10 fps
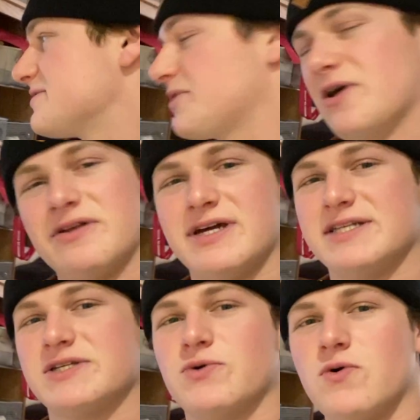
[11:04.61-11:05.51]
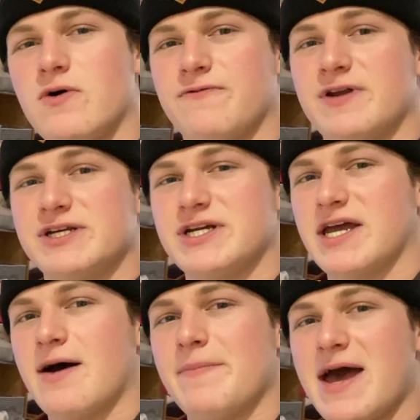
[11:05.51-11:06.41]
I'm currently at school
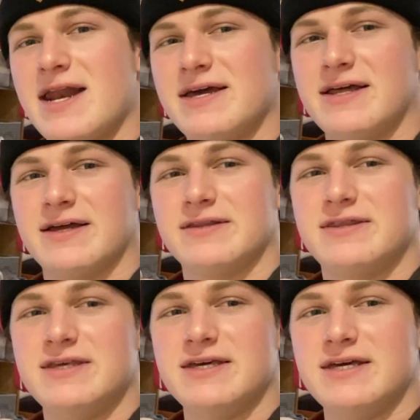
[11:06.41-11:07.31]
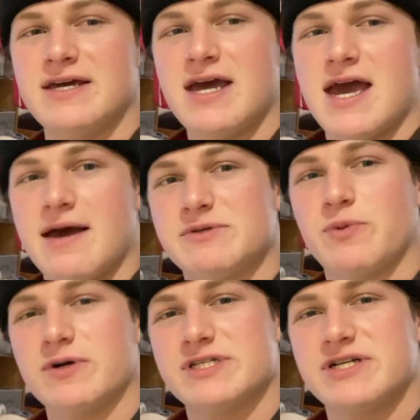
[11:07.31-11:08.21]
finishing up editing the M
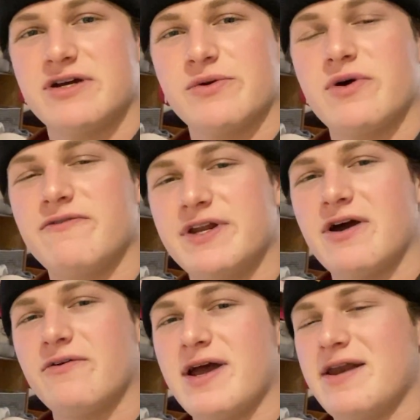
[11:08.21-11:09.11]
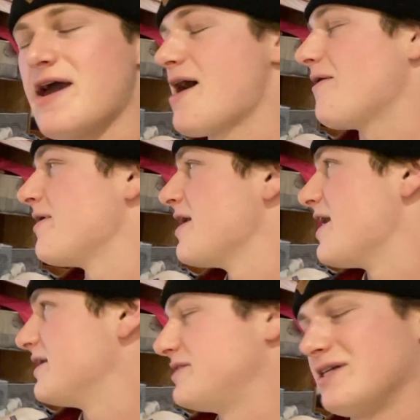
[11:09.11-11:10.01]
Sport steering wheel video right now,
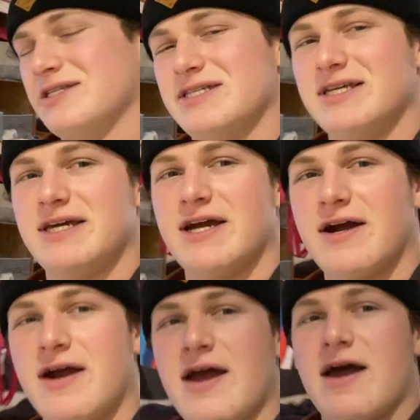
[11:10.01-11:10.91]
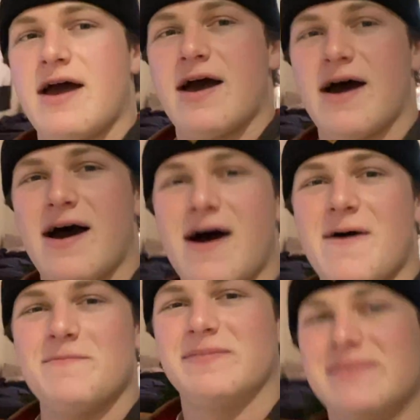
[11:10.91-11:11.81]
as you can see here.
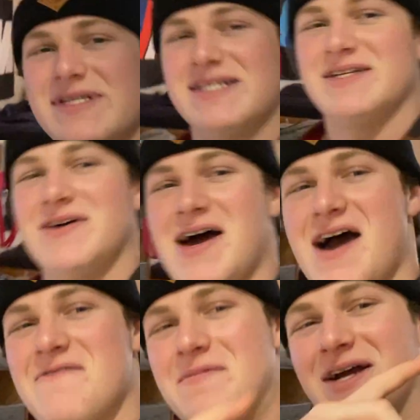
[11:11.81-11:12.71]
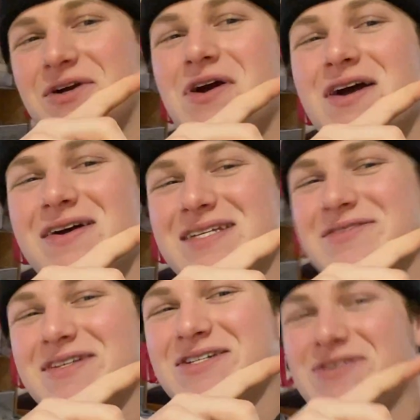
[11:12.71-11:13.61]
Um, still have my
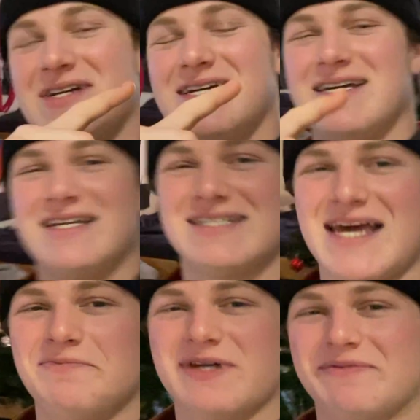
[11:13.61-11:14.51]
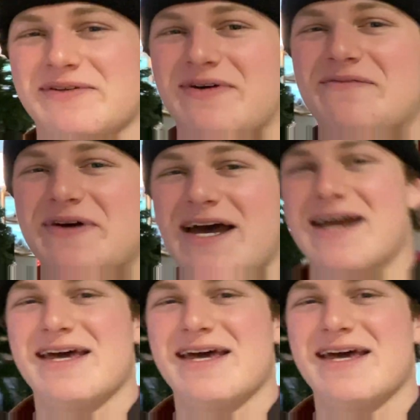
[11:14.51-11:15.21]
Christmas tree taped up to my bed.